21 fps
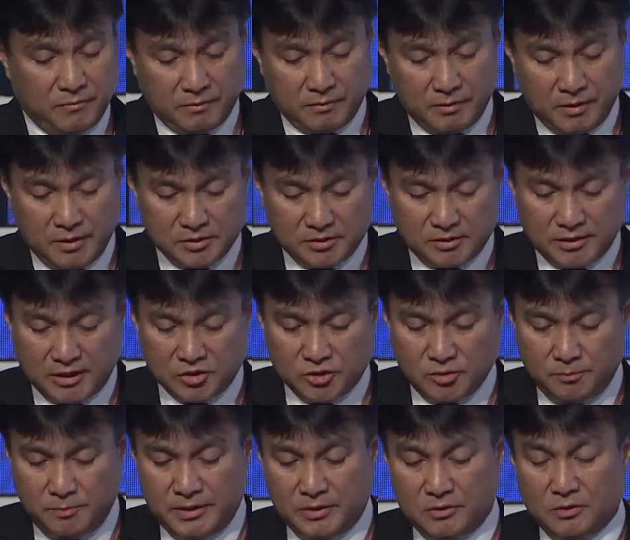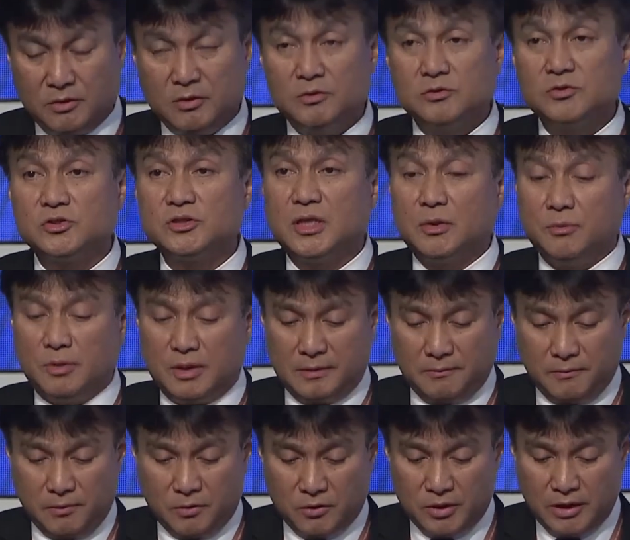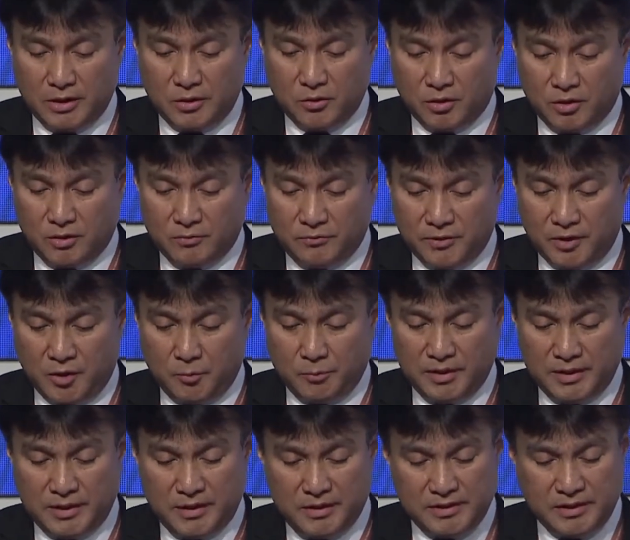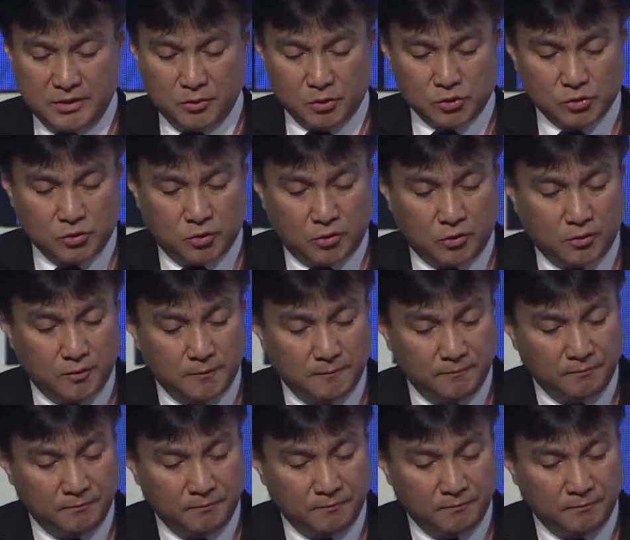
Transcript: Just touch a bit on Sarawak Corridor of Renewable Energy, or SCORE.